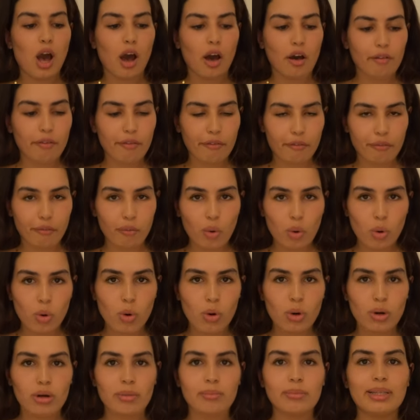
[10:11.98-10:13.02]
a
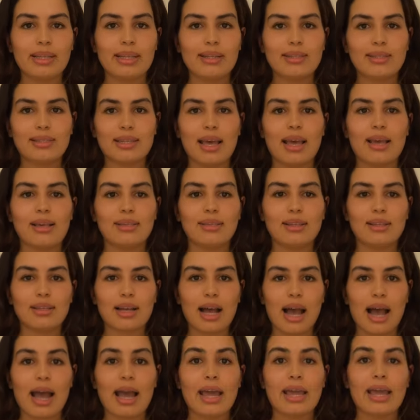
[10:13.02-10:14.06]
form that says that
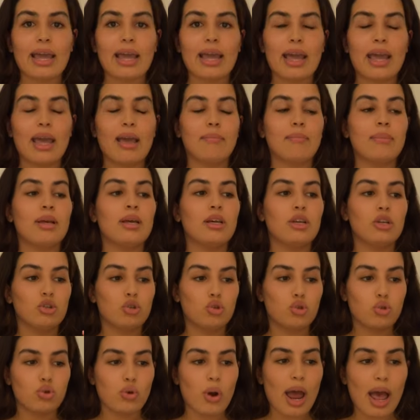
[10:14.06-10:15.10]
I am
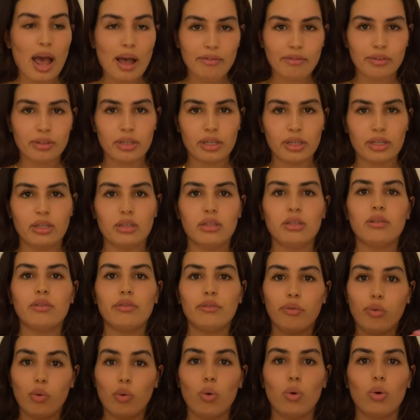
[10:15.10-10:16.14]
traveling
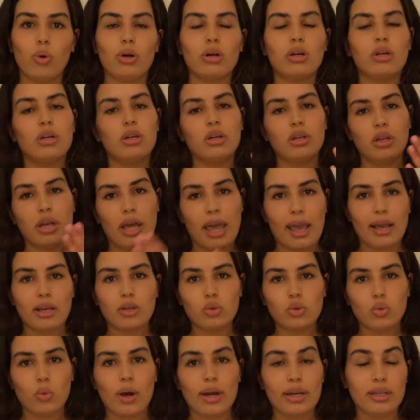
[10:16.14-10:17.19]
for
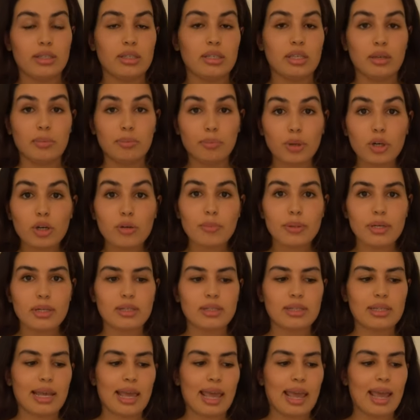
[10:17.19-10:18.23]
XYZ
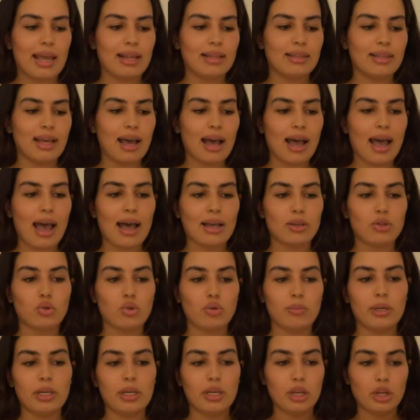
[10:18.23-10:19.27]
purpose, and that has
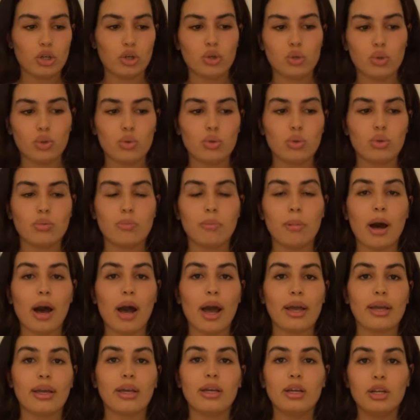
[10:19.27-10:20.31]
to be issued
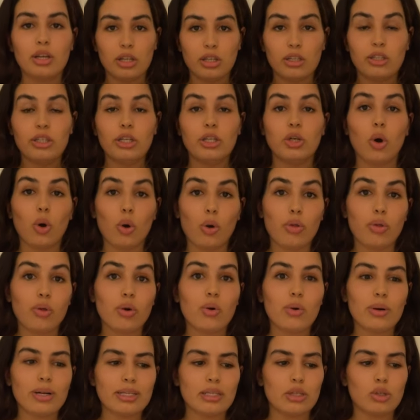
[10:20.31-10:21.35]
by the
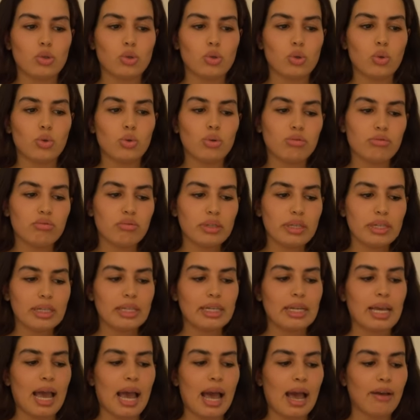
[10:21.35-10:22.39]
authorities. So you
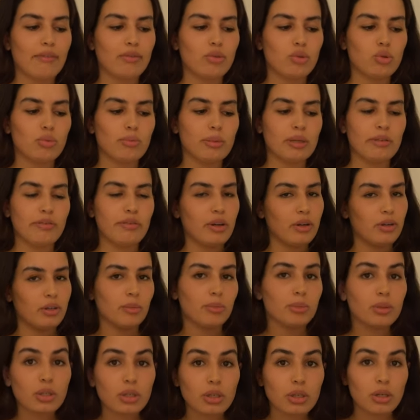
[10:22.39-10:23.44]
really have to be very
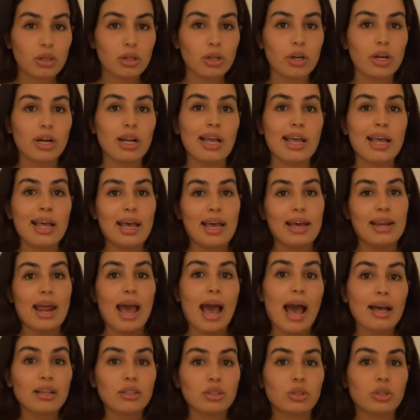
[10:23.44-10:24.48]
particular and
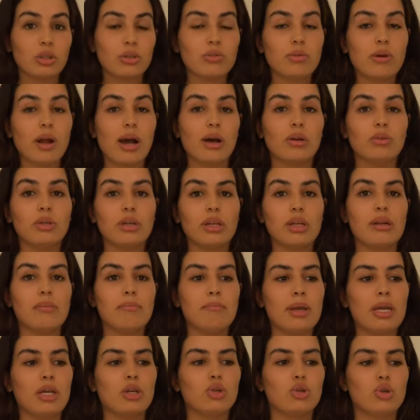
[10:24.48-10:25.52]
ask around
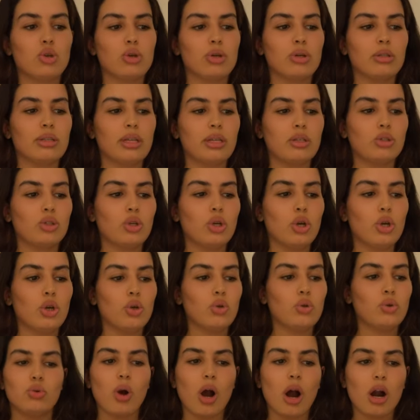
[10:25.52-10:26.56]
and make sure that
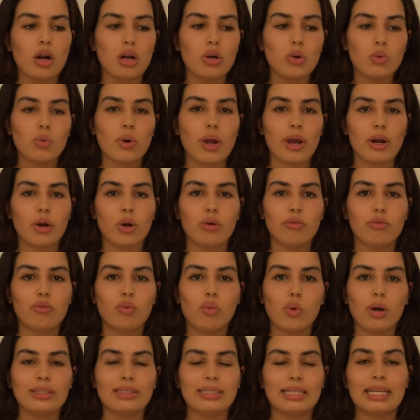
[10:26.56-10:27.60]
you are aware of
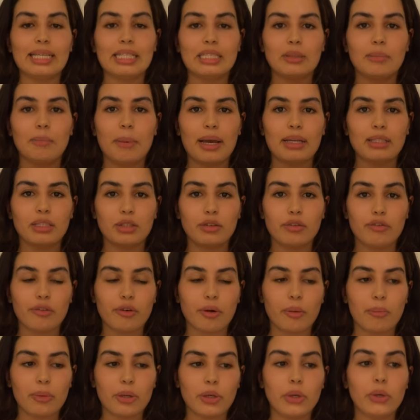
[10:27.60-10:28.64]
what's expected
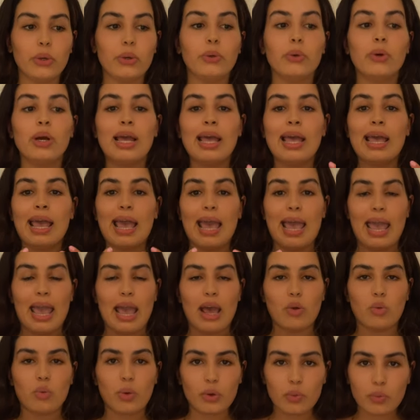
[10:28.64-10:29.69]
from you.
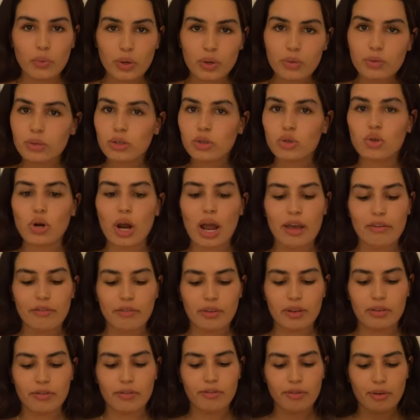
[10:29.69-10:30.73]
And when we were
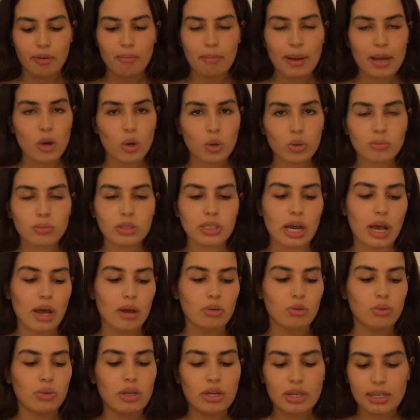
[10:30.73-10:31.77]
driving from my
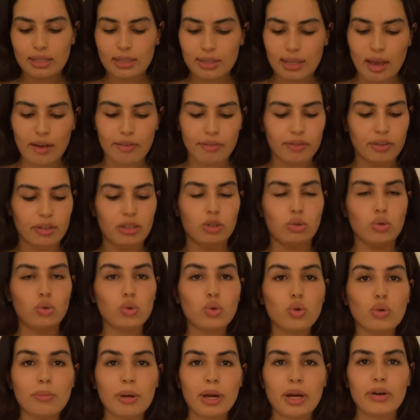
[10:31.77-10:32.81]
hometown Safi
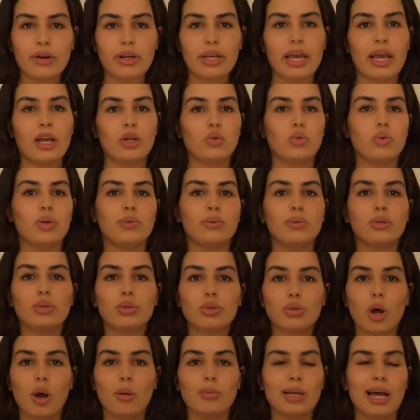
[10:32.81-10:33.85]
to Marrakesh, we were
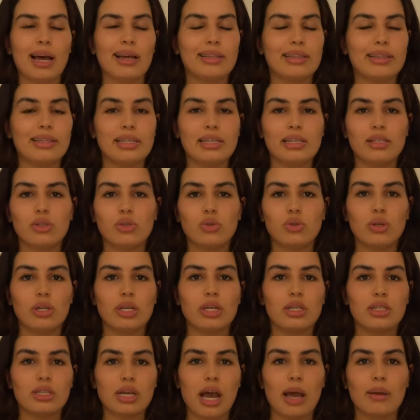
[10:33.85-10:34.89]
stopped at least
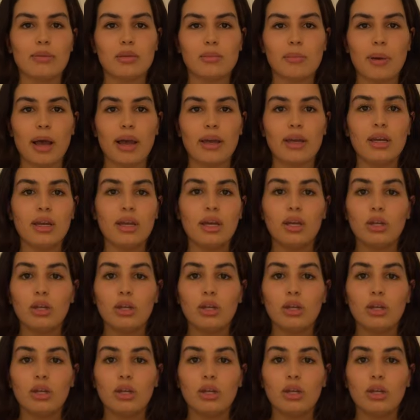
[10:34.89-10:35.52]
3 times by